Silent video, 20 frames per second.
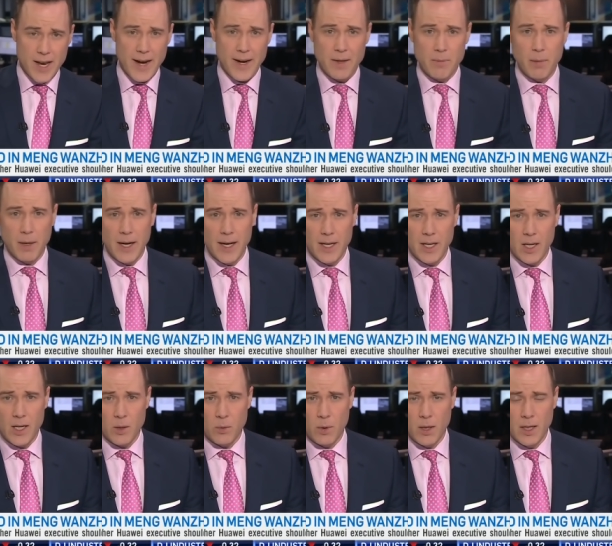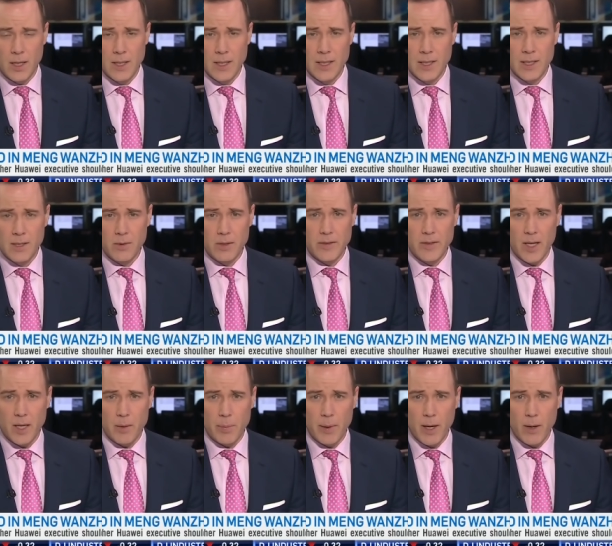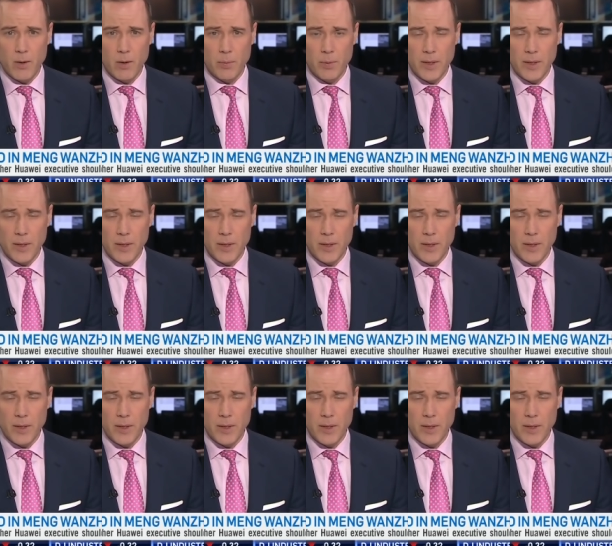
Standing by in Ottawa, we've got power